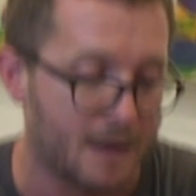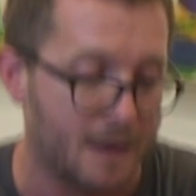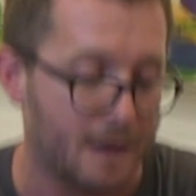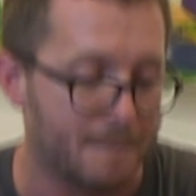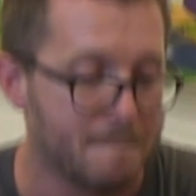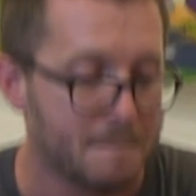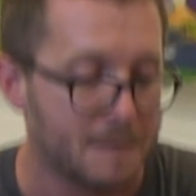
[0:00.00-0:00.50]

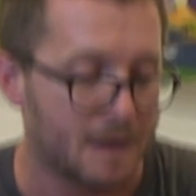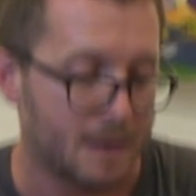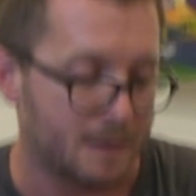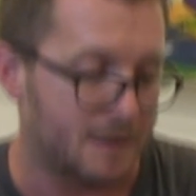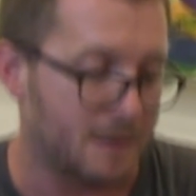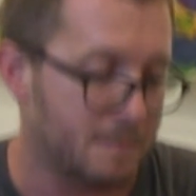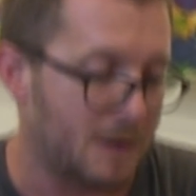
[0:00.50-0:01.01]

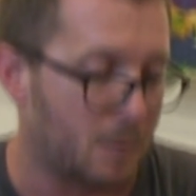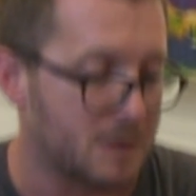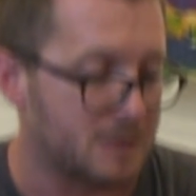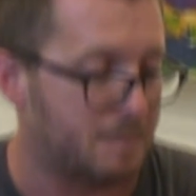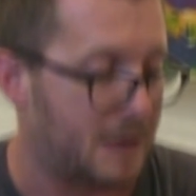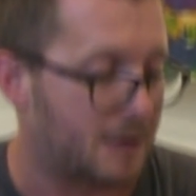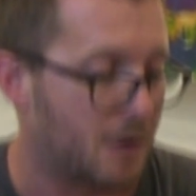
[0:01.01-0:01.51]
The other bit I want
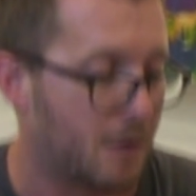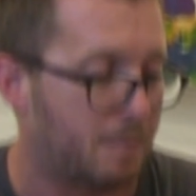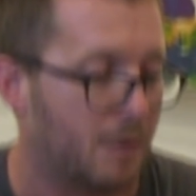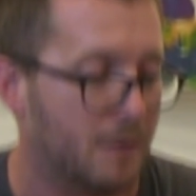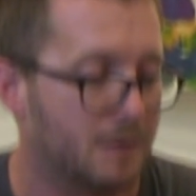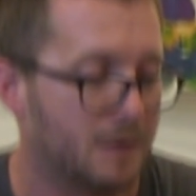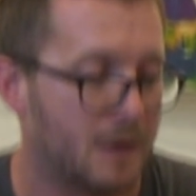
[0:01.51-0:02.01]
to pick up
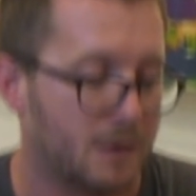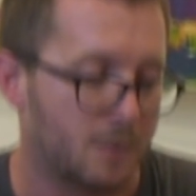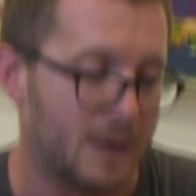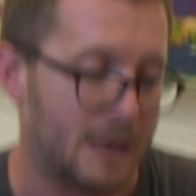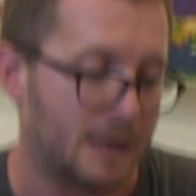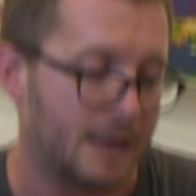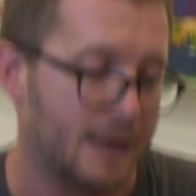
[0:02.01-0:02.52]
on
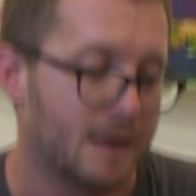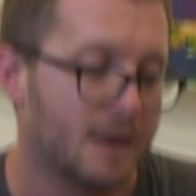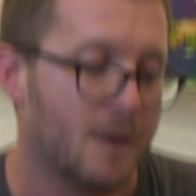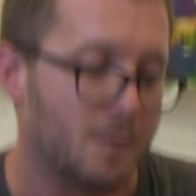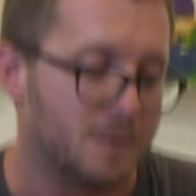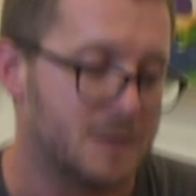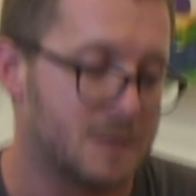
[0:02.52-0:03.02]
quickly
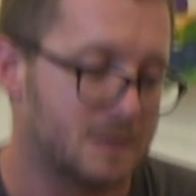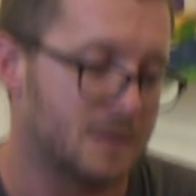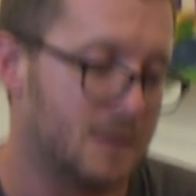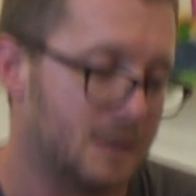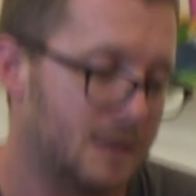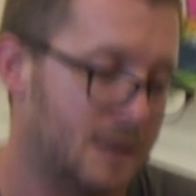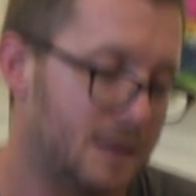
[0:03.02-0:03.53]
was
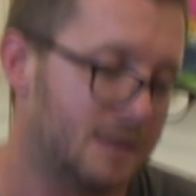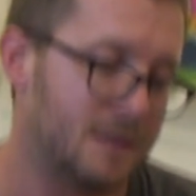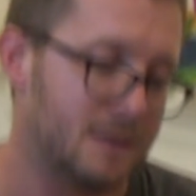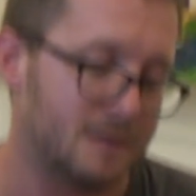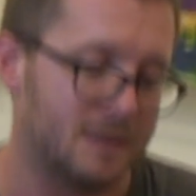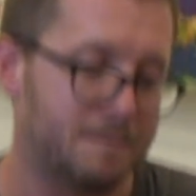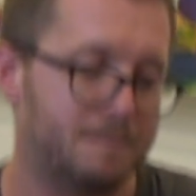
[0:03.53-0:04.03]

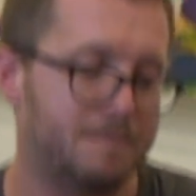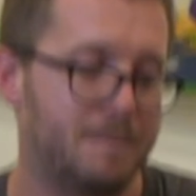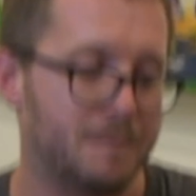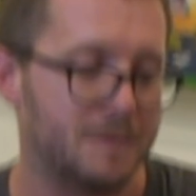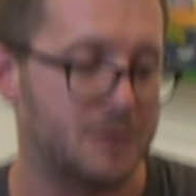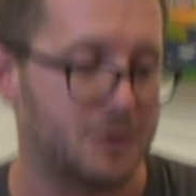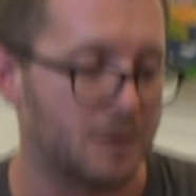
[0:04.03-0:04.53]
the
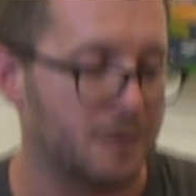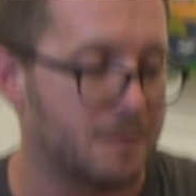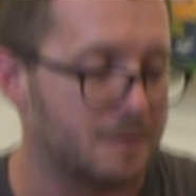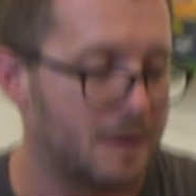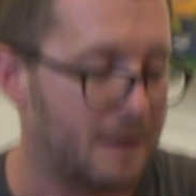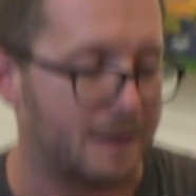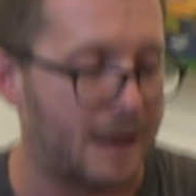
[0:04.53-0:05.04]

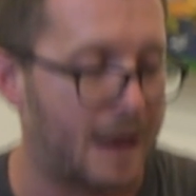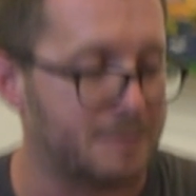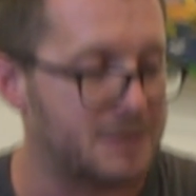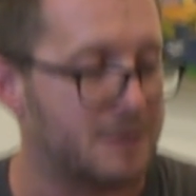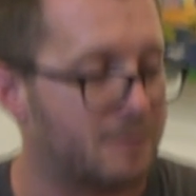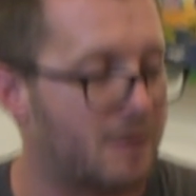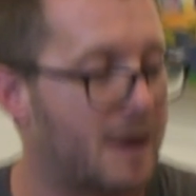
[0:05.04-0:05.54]
John
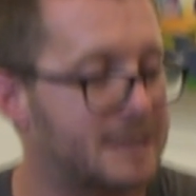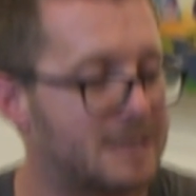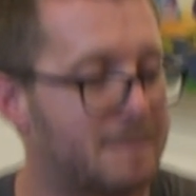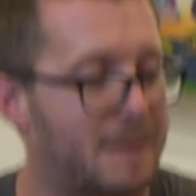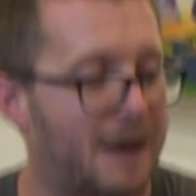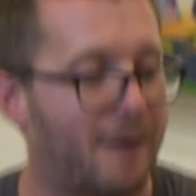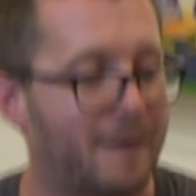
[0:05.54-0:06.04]
absolutely right
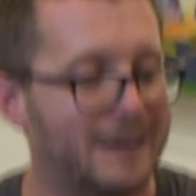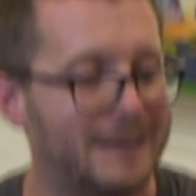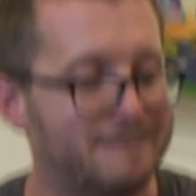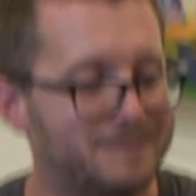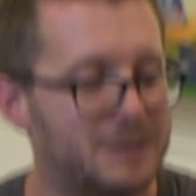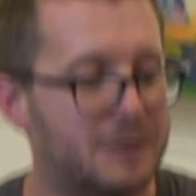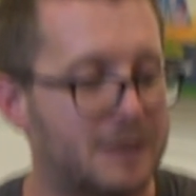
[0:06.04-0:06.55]
about
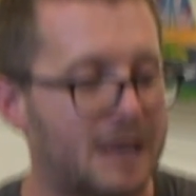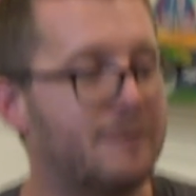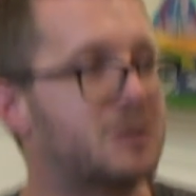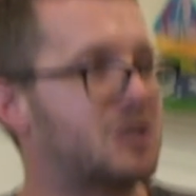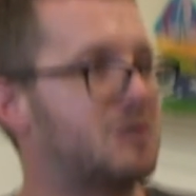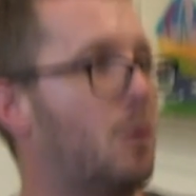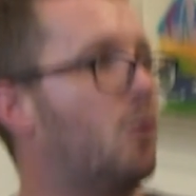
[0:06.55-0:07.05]
you can have a
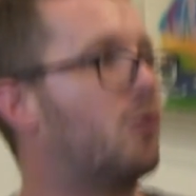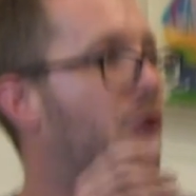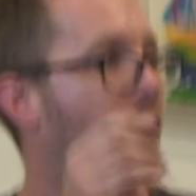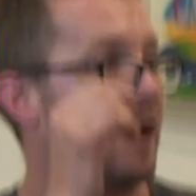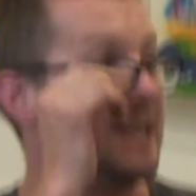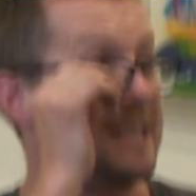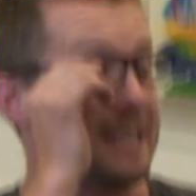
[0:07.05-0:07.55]
small
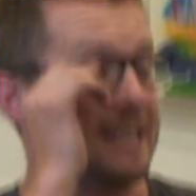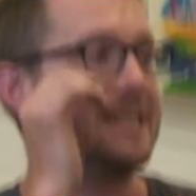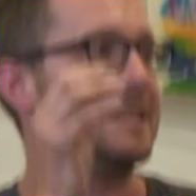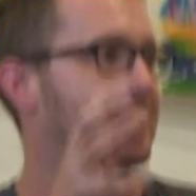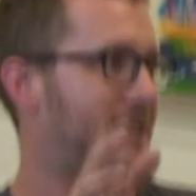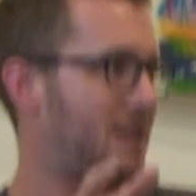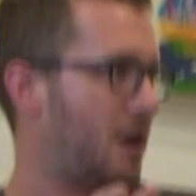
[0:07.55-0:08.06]
crisis
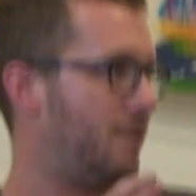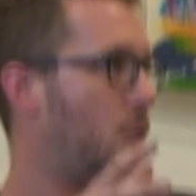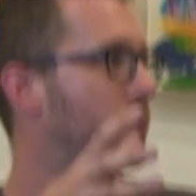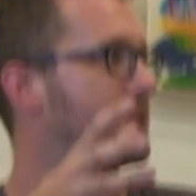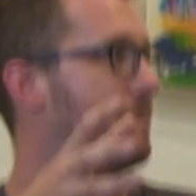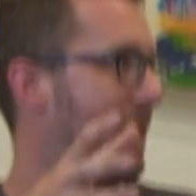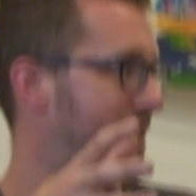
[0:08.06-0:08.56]
and there's kind of
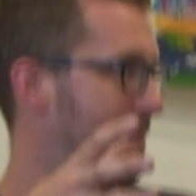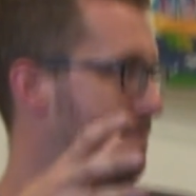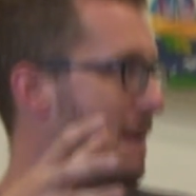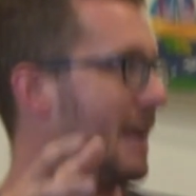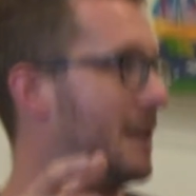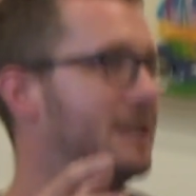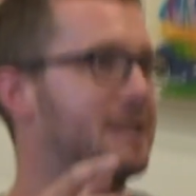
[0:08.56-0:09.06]
automatic
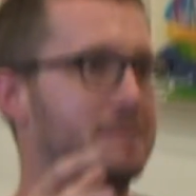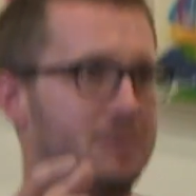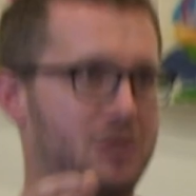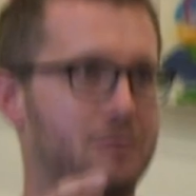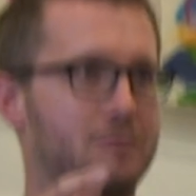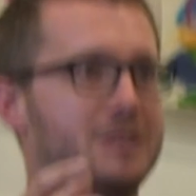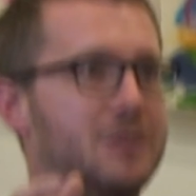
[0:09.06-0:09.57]

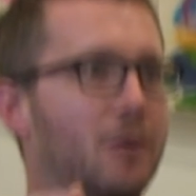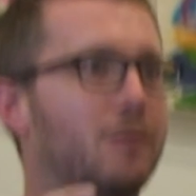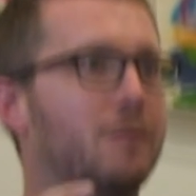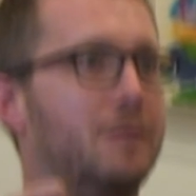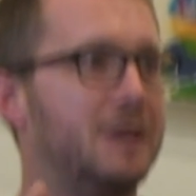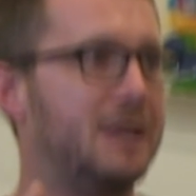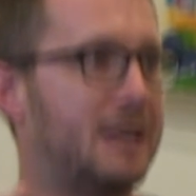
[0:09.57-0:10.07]
mechanisms to
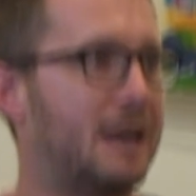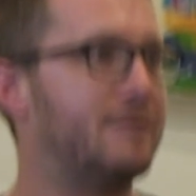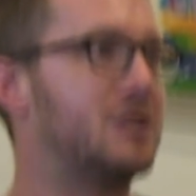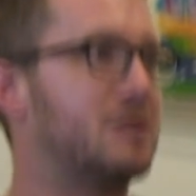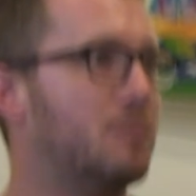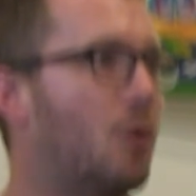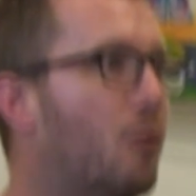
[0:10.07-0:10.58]
resolve it. You can have a
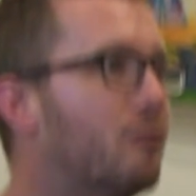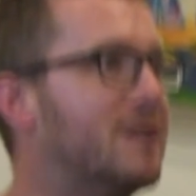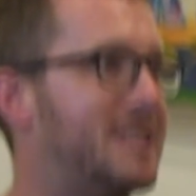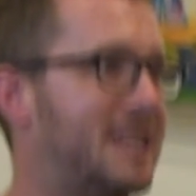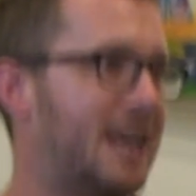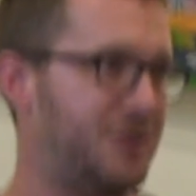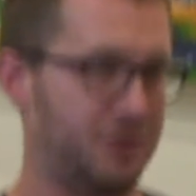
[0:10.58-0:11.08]
small
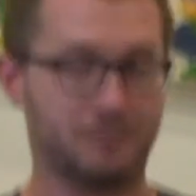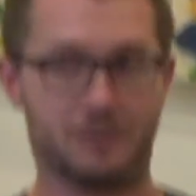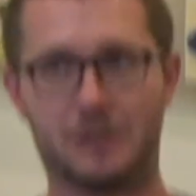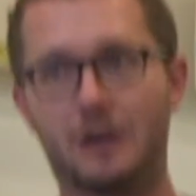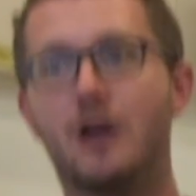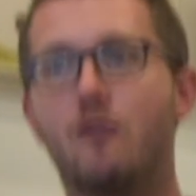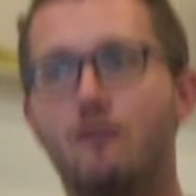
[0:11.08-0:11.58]
recession. It was
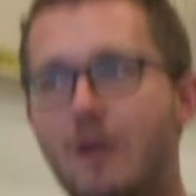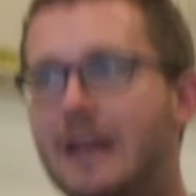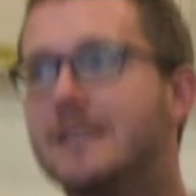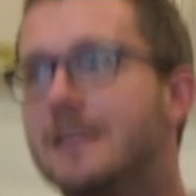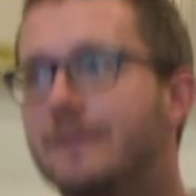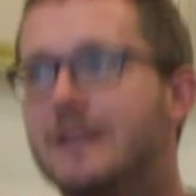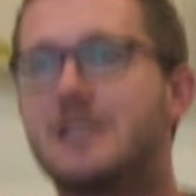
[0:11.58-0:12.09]
a
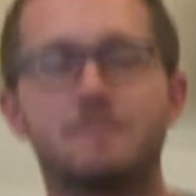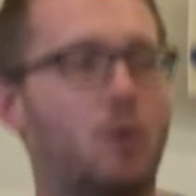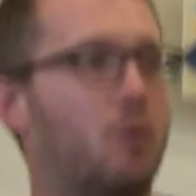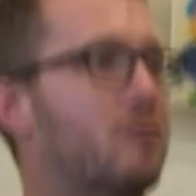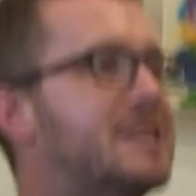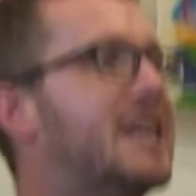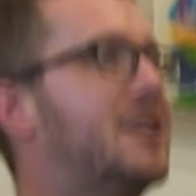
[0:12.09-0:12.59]
relatively
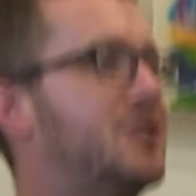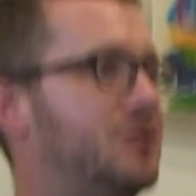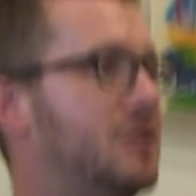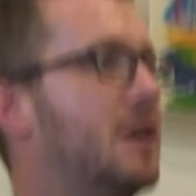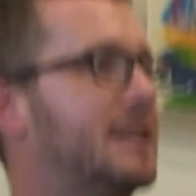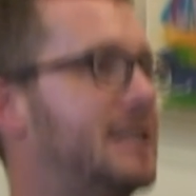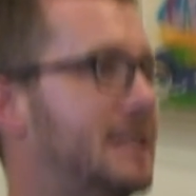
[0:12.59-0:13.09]
small recession
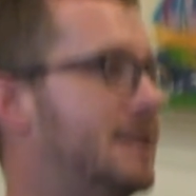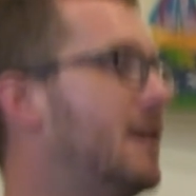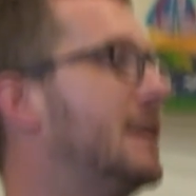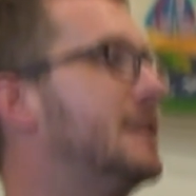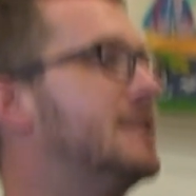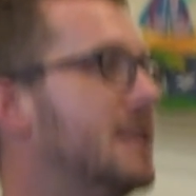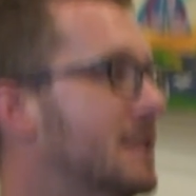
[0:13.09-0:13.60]
in the
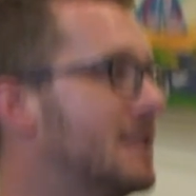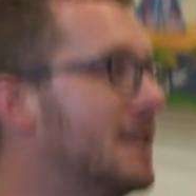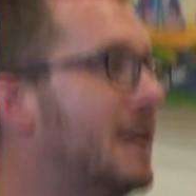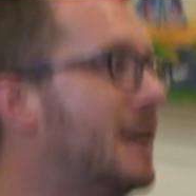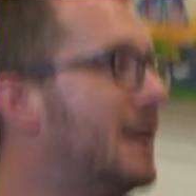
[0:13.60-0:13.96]
1990s.